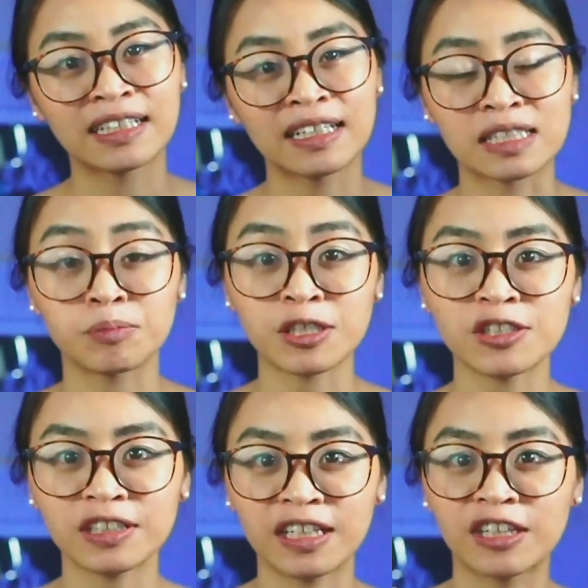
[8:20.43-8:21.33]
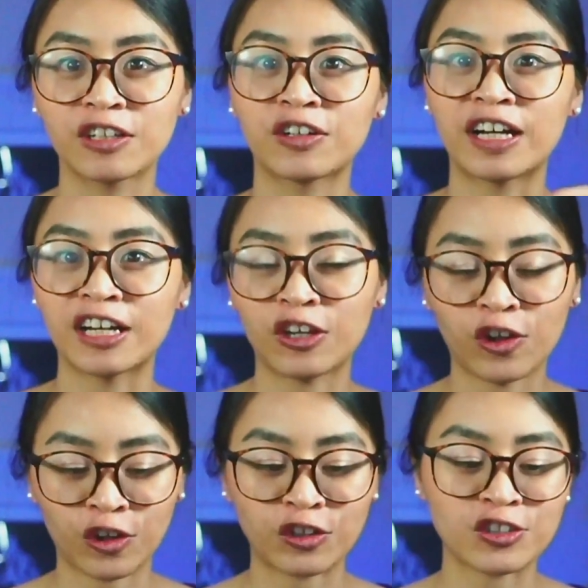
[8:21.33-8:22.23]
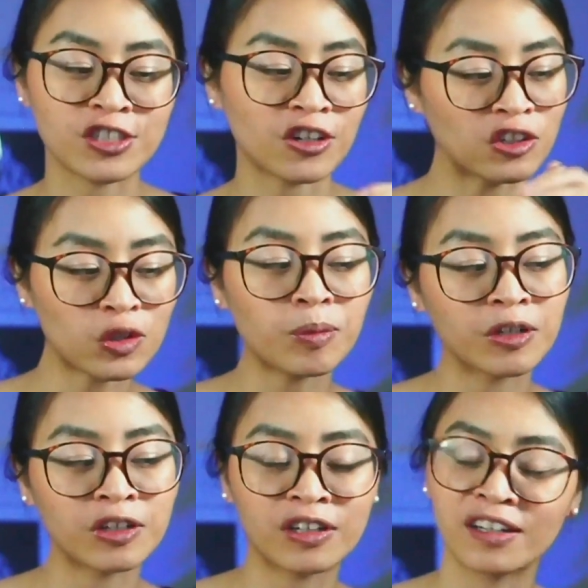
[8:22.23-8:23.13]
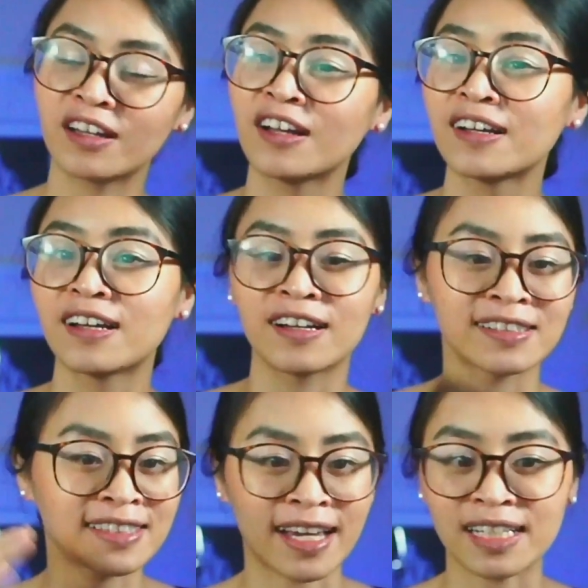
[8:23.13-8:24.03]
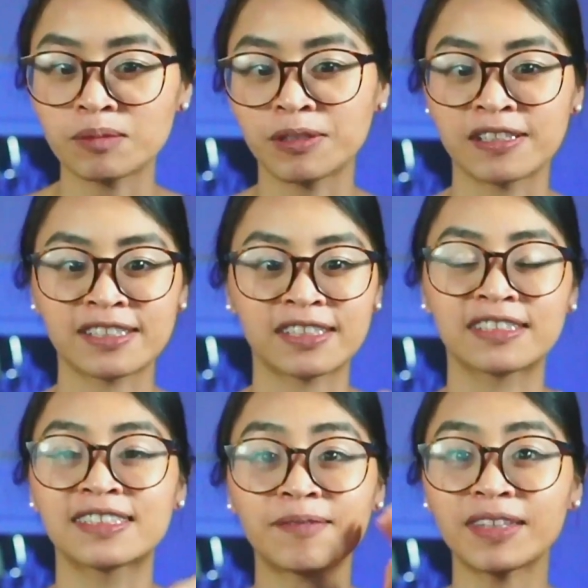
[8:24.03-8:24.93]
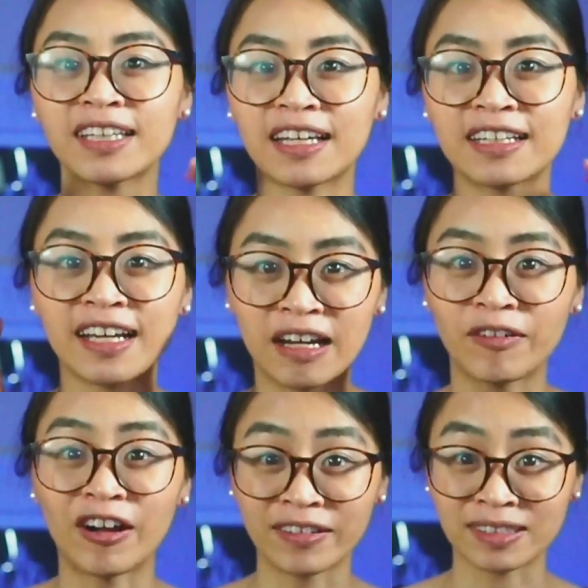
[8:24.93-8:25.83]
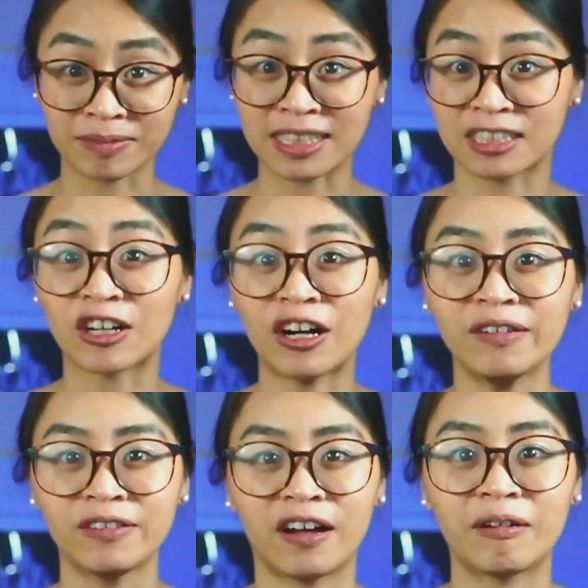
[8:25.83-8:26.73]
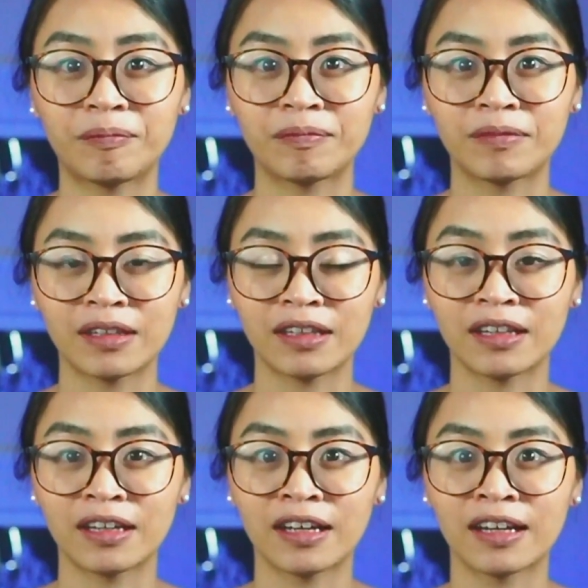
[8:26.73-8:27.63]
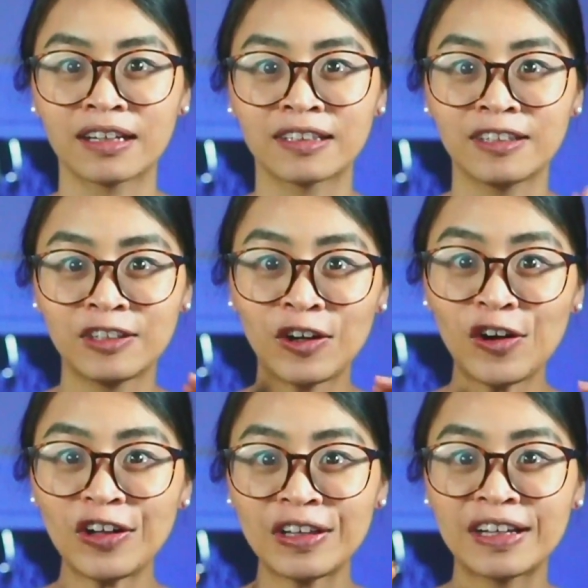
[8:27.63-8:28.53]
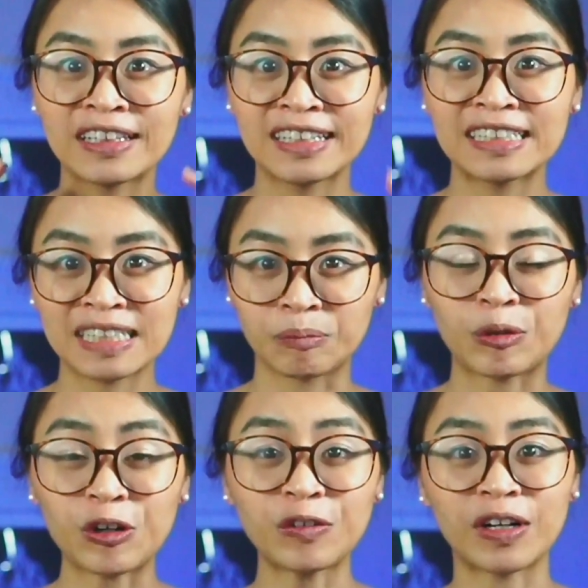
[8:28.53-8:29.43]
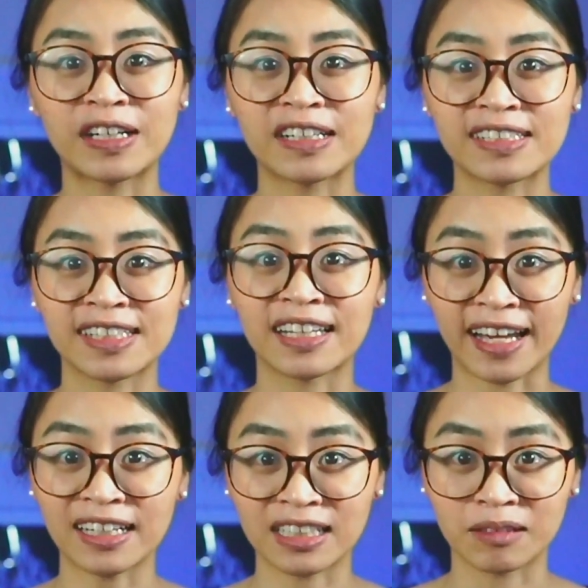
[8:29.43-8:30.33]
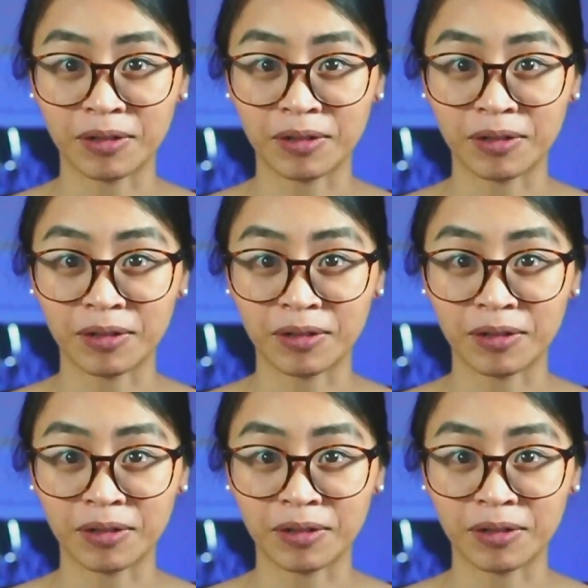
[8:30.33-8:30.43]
especially if you're a coach, entrepreneur, SaaS person, something that you have something to offer. Your LinkedIn profile is a landing